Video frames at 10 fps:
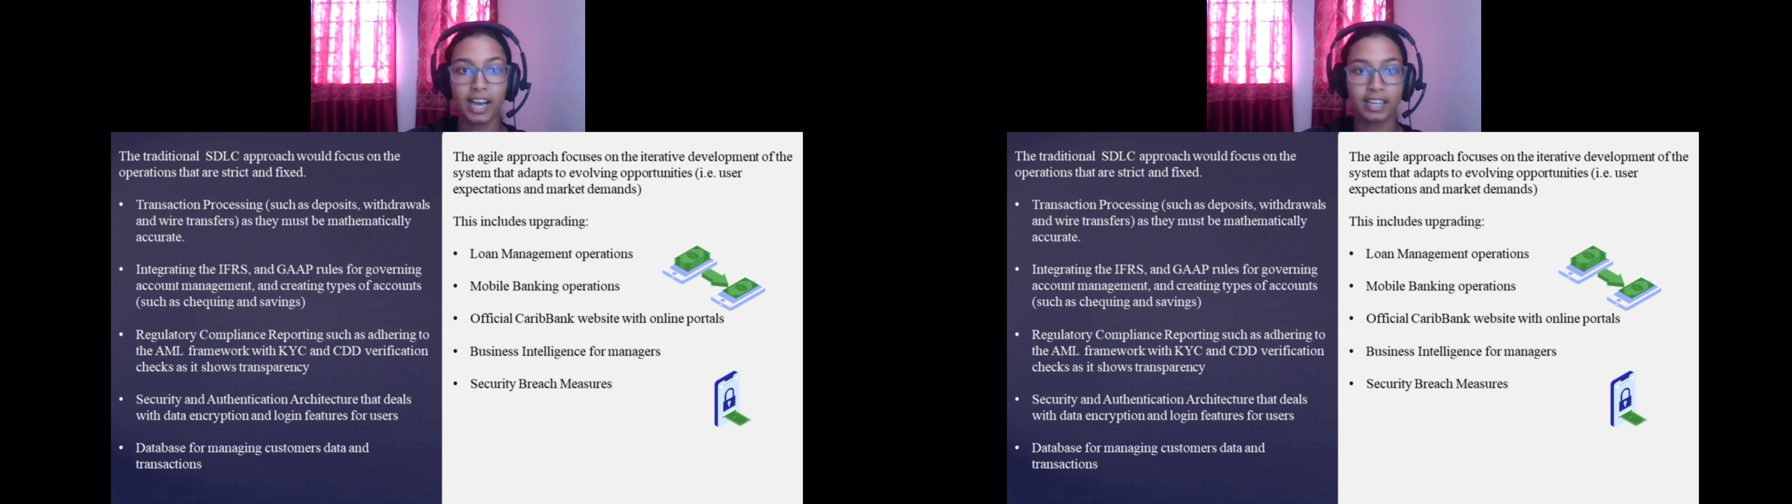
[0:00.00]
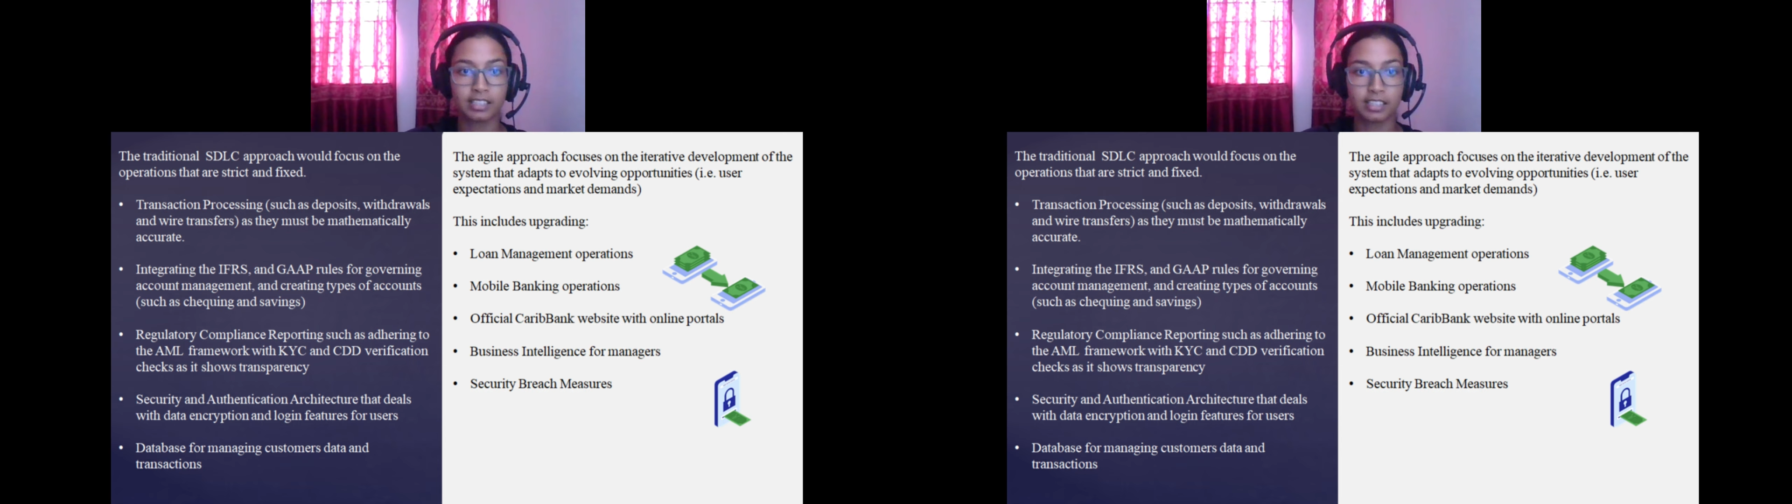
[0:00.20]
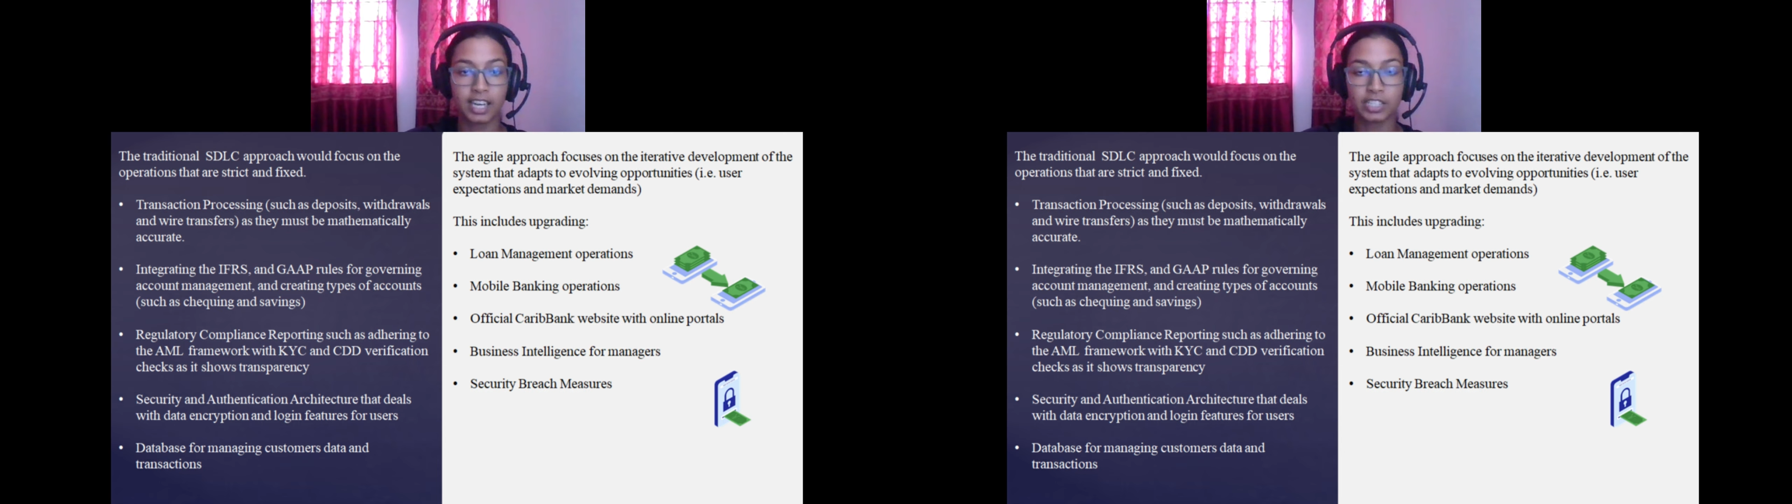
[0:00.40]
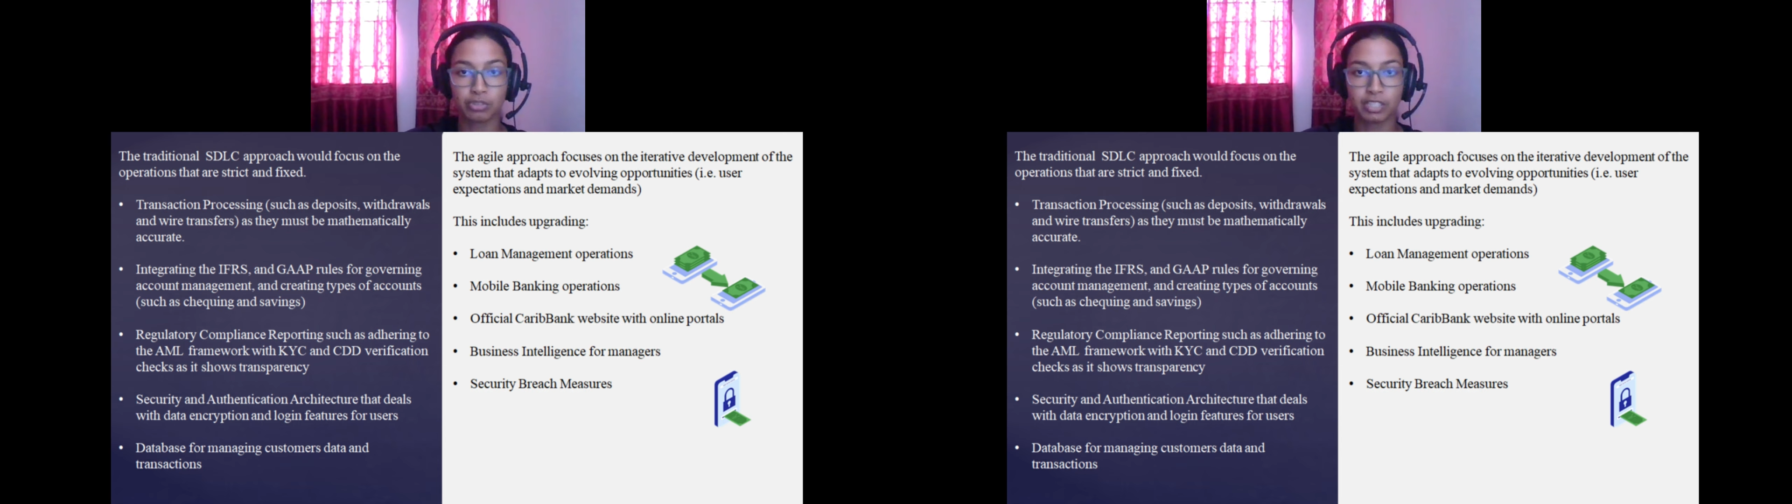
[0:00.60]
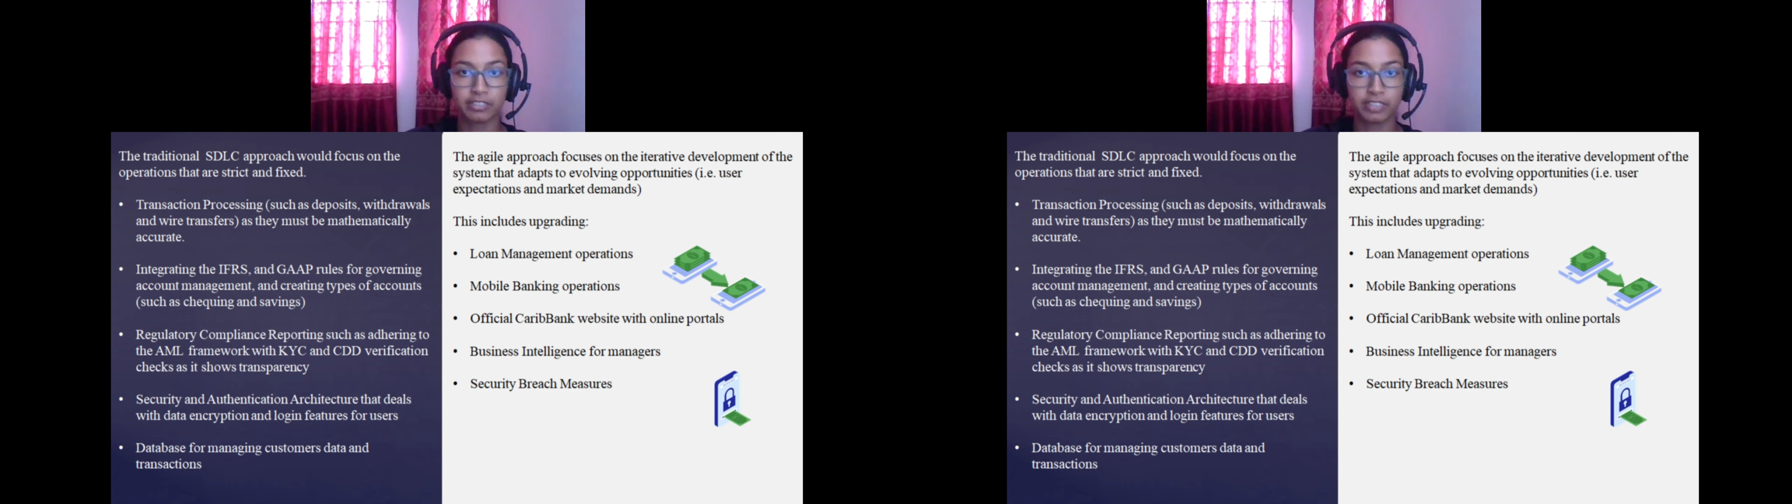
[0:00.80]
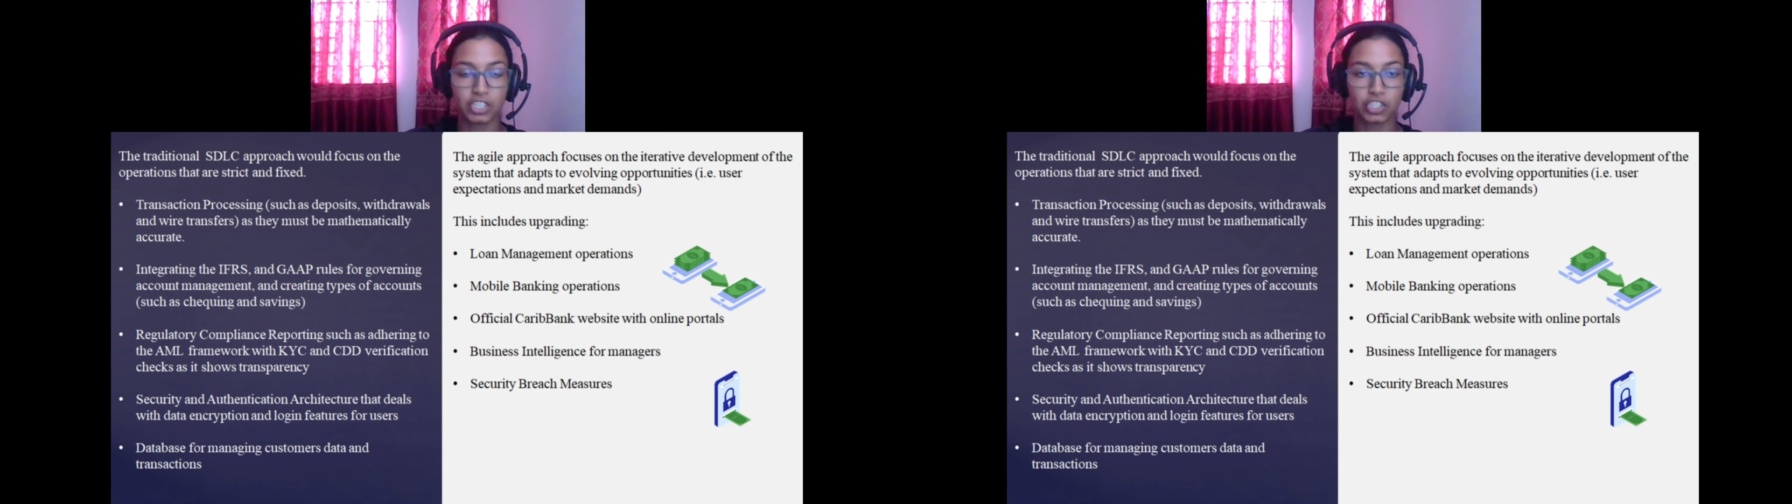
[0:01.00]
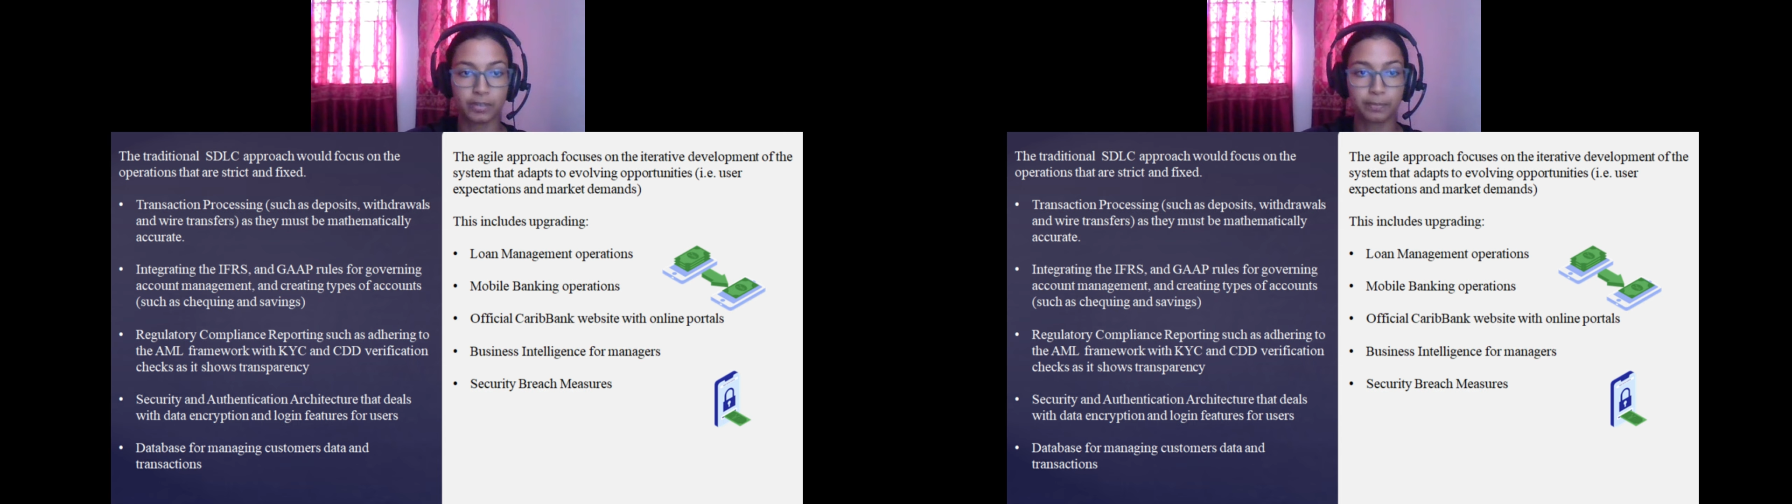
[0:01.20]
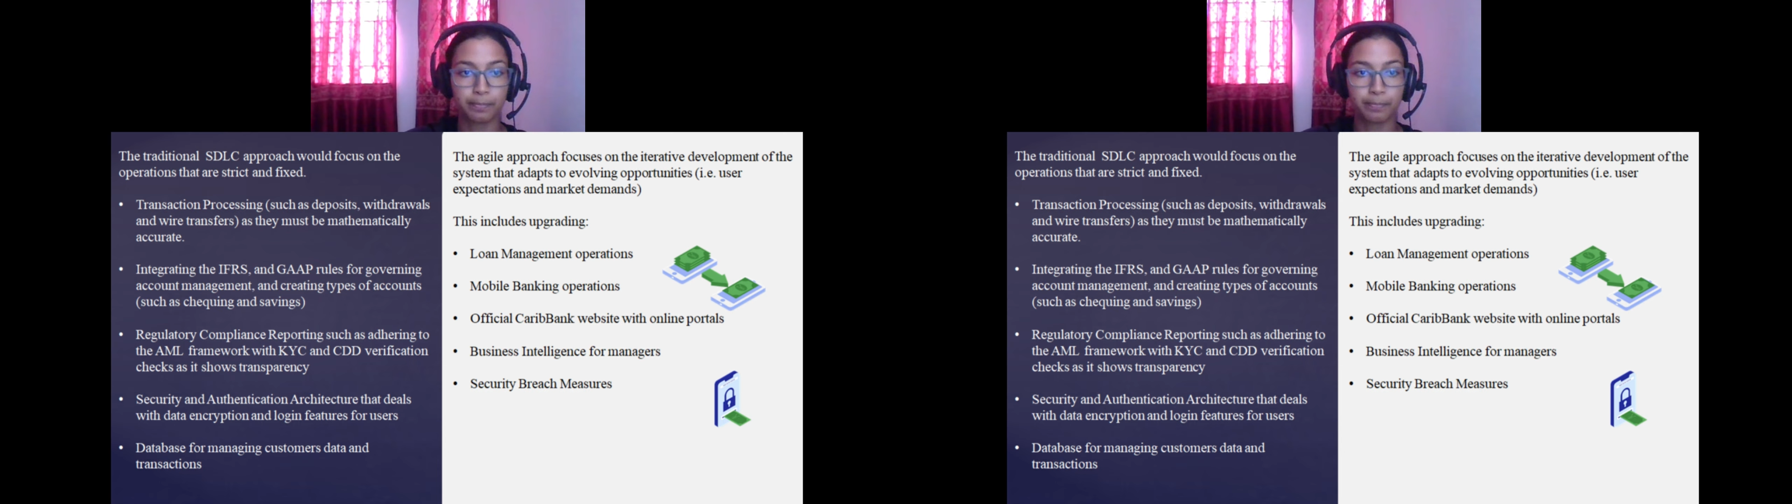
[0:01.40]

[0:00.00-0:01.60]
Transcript: and iterative nature.